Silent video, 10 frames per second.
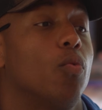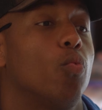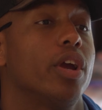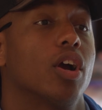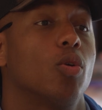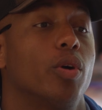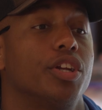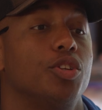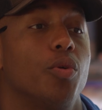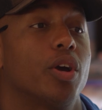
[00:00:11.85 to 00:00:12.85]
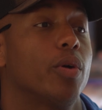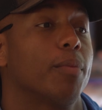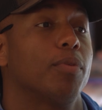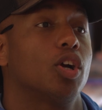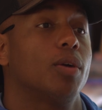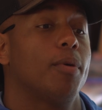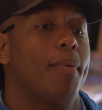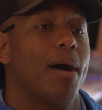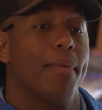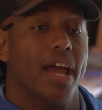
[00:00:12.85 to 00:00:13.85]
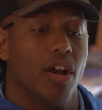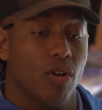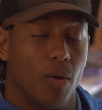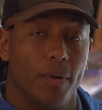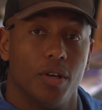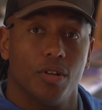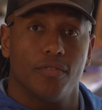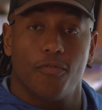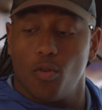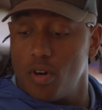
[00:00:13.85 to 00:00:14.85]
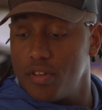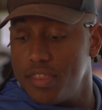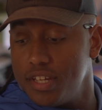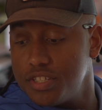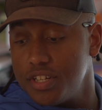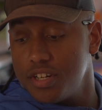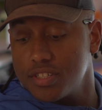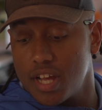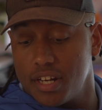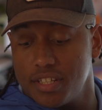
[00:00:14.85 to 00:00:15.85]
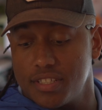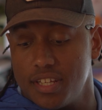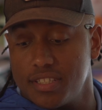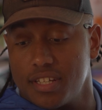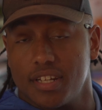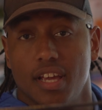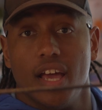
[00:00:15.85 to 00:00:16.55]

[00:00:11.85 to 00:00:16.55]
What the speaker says: we are going to do a quick blurb about my arrow build for this year's hunting season,